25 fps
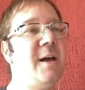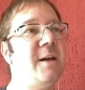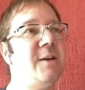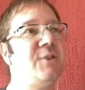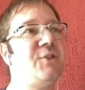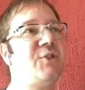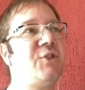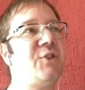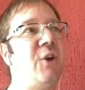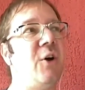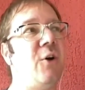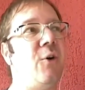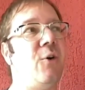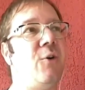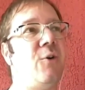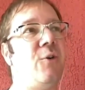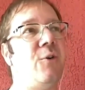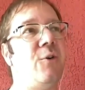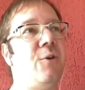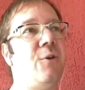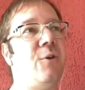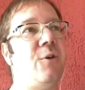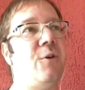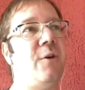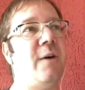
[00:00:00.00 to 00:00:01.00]

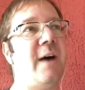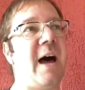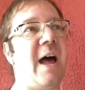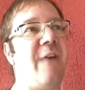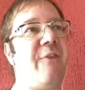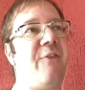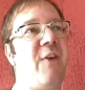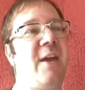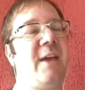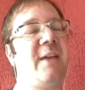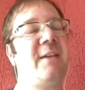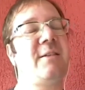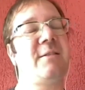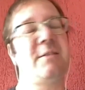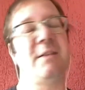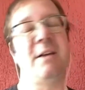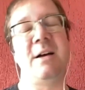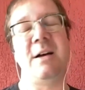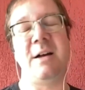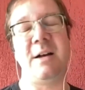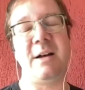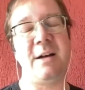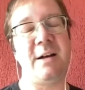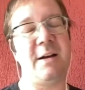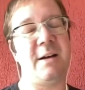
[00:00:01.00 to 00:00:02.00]
So I think
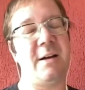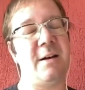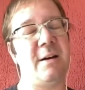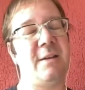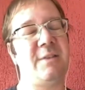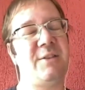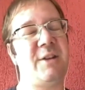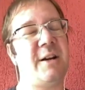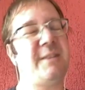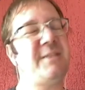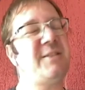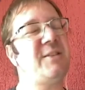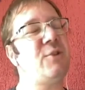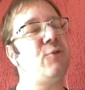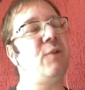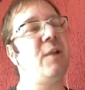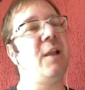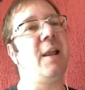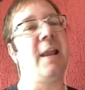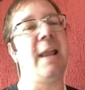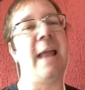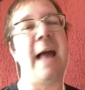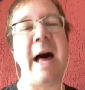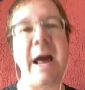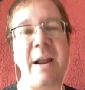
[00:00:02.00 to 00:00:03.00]
there's still
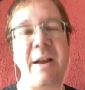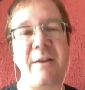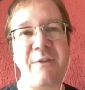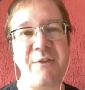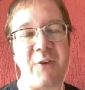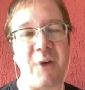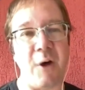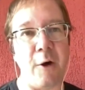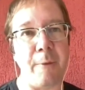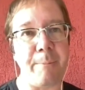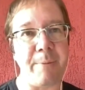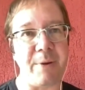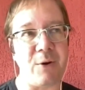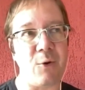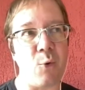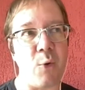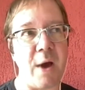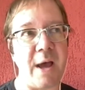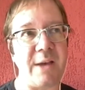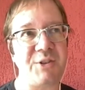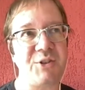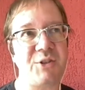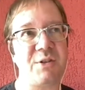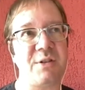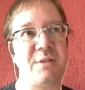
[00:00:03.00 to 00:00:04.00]
a lot of open
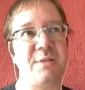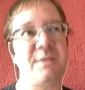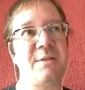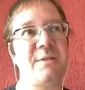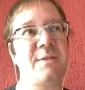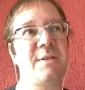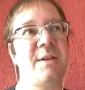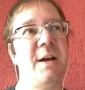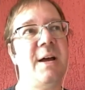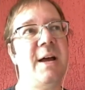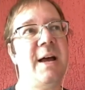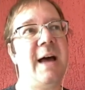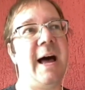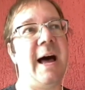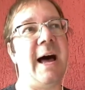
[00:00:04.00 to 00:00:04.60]
questions.